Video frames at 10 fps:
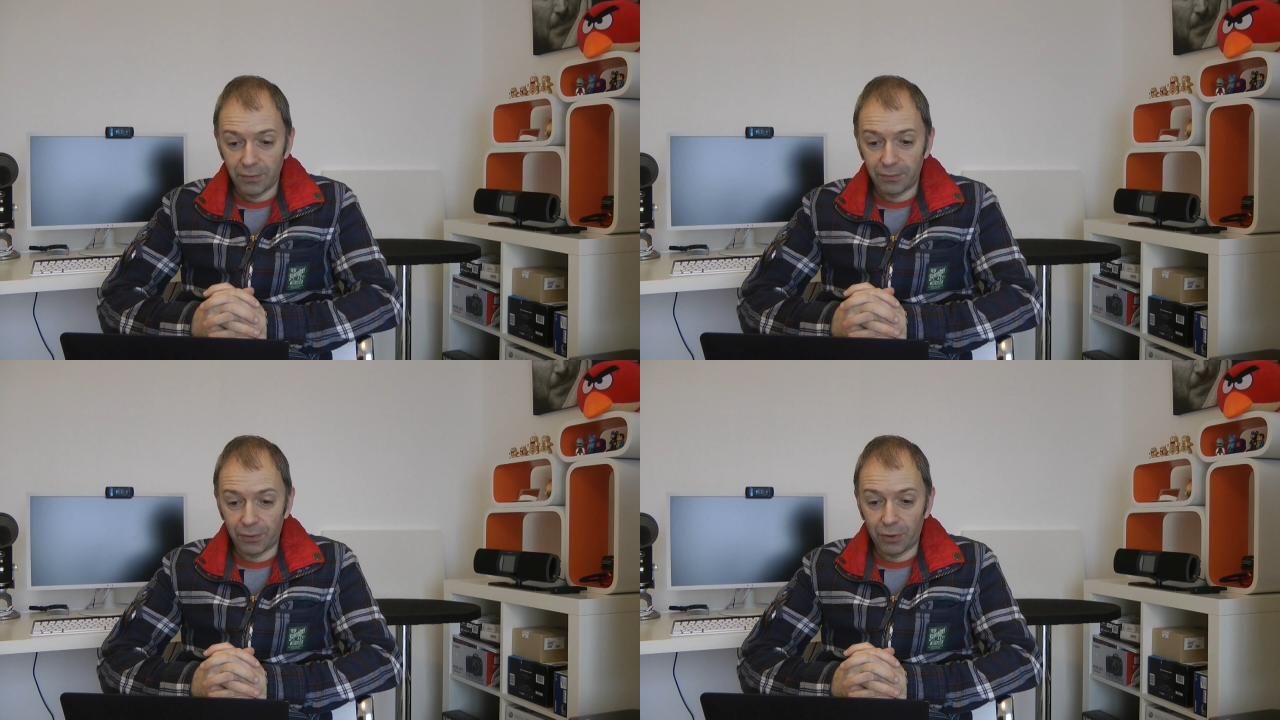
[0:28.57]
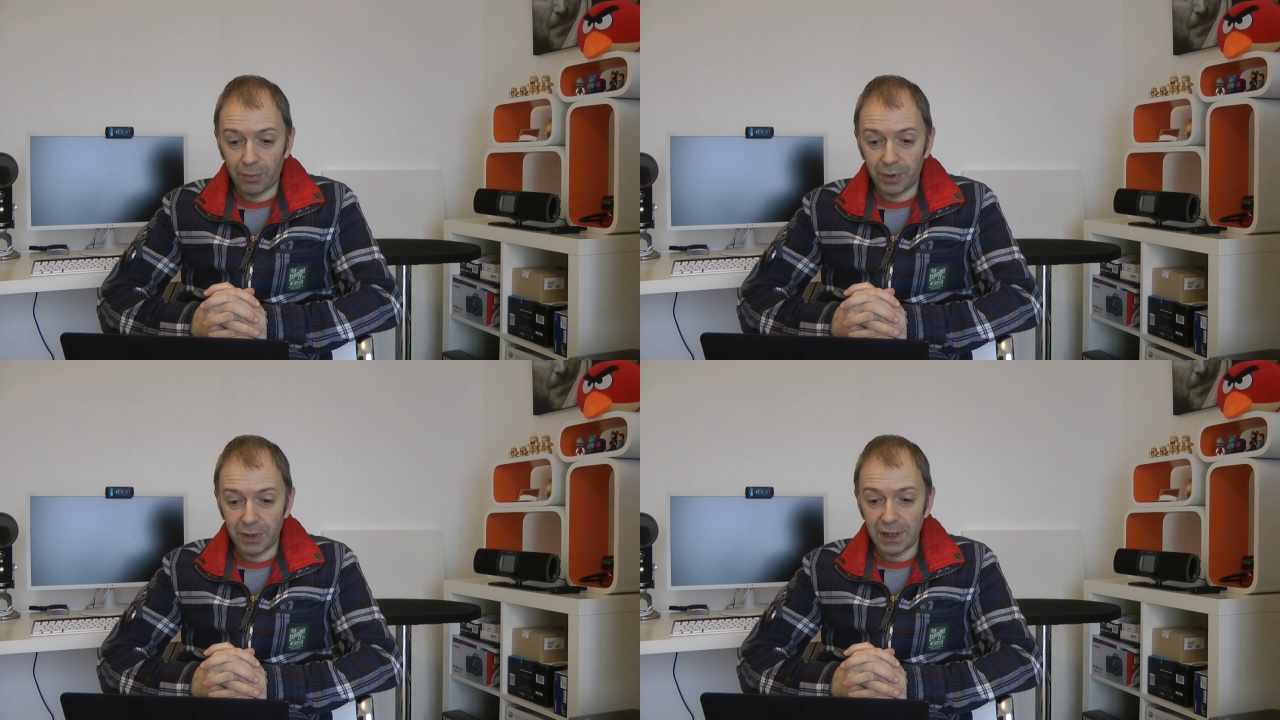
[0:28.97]

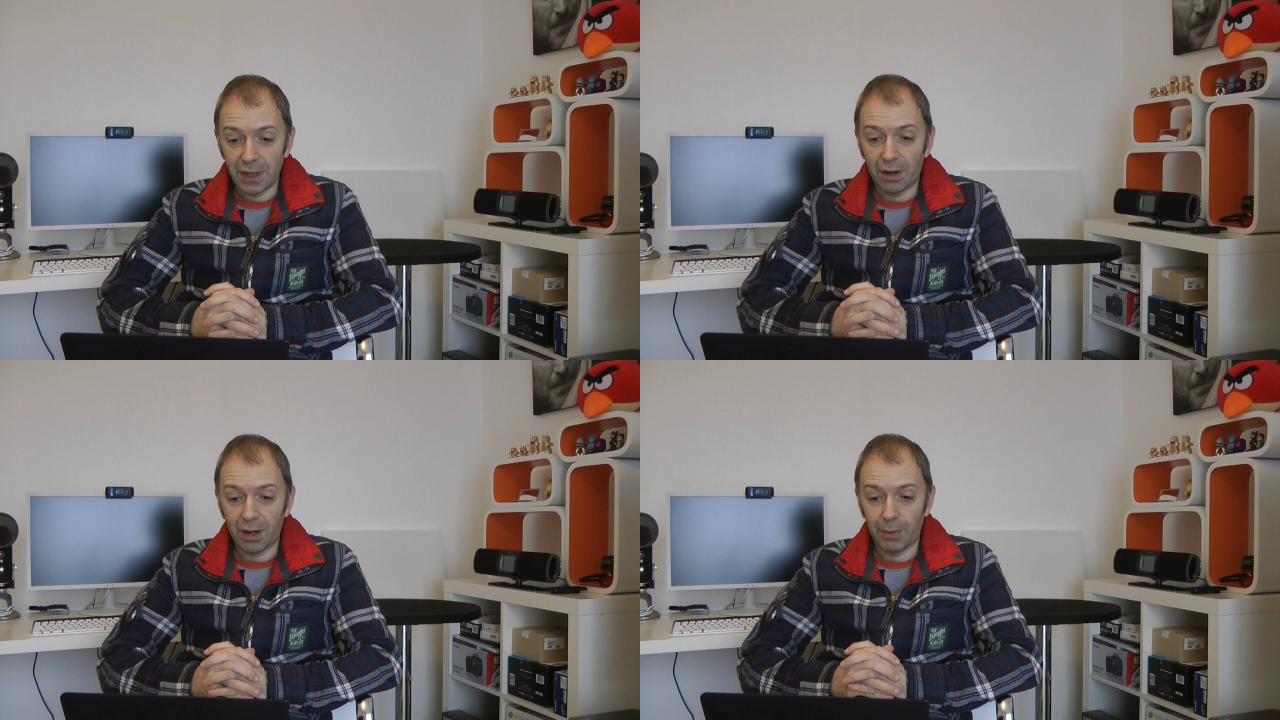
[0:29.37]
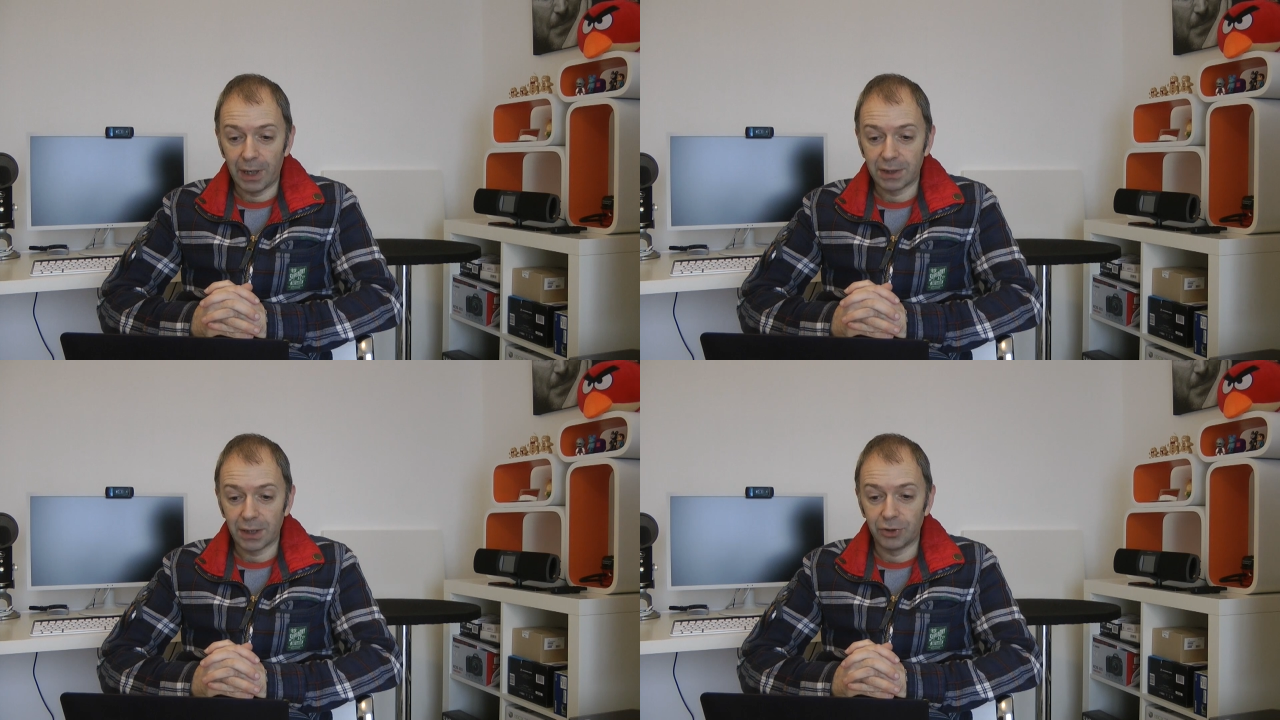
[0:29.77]
from the
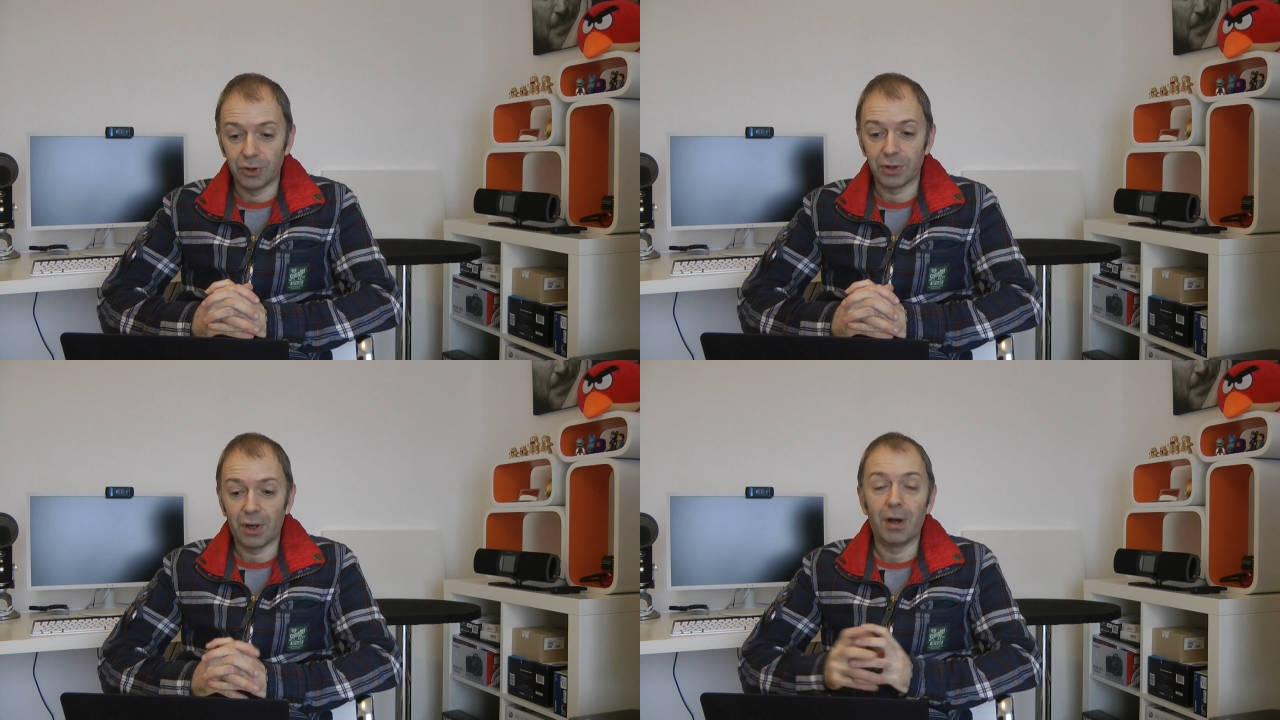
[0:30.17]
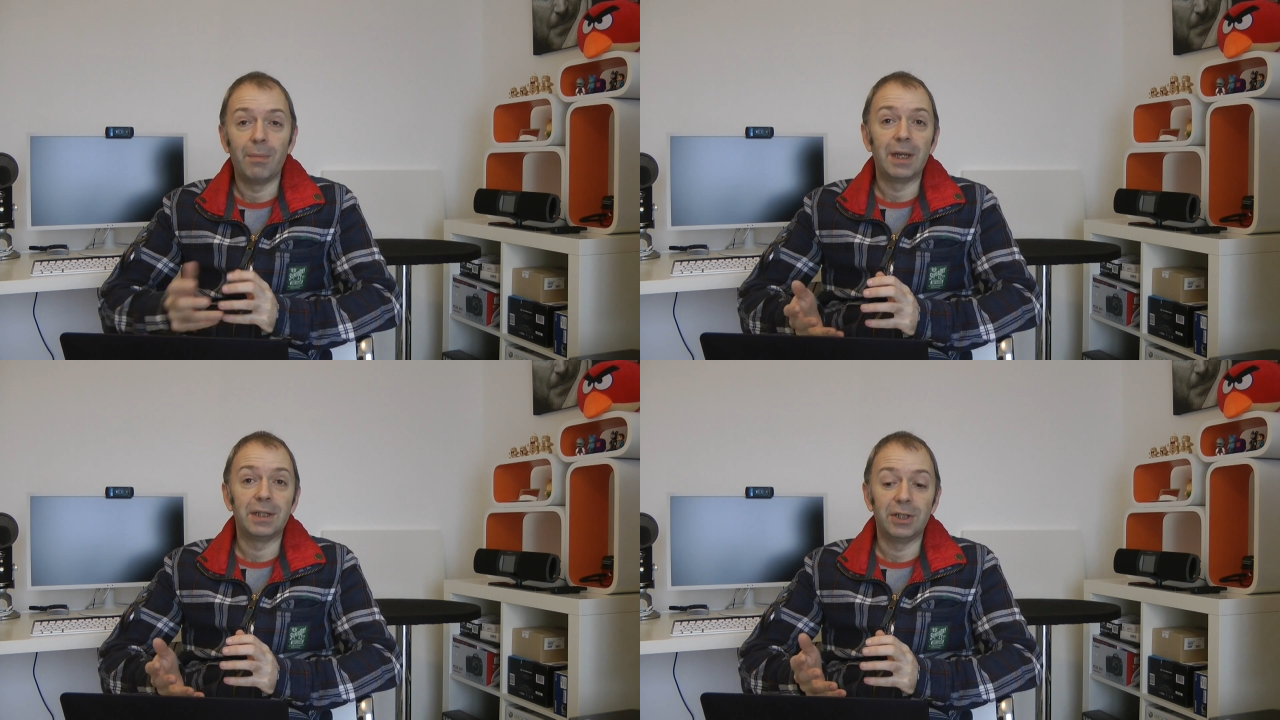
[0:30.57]
iOS such as
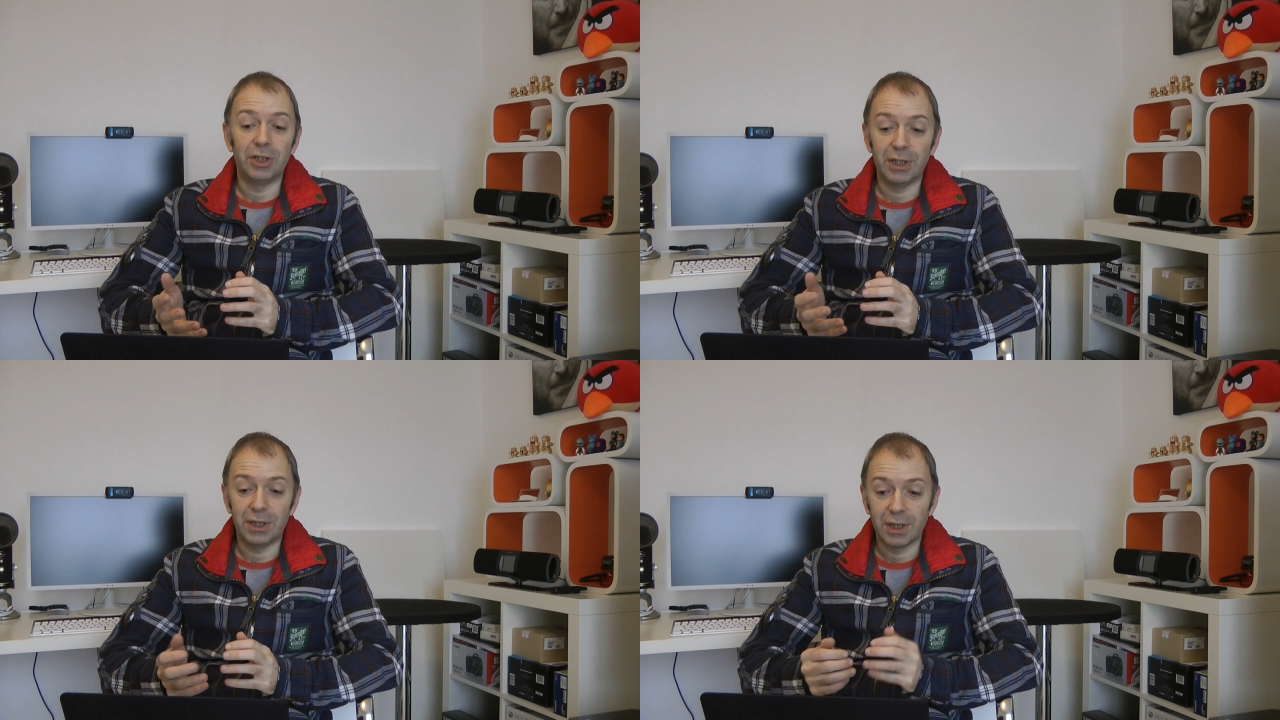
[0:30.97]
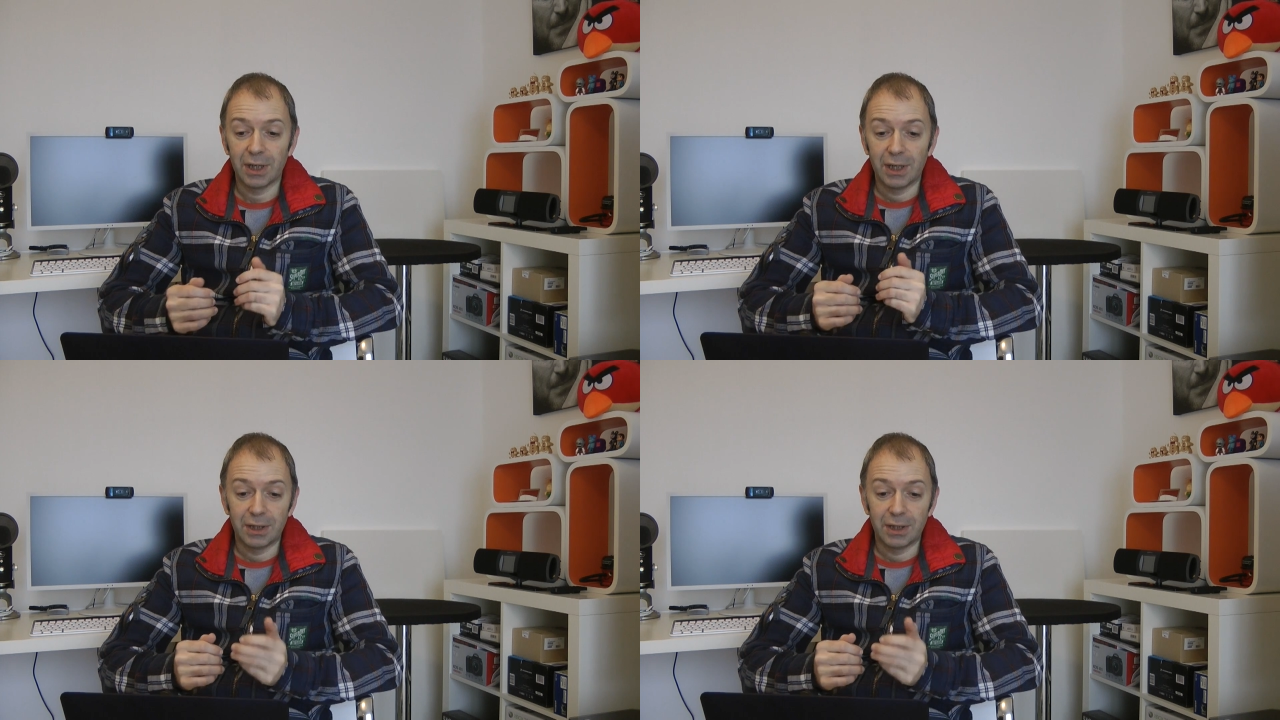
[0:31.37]
iMessages,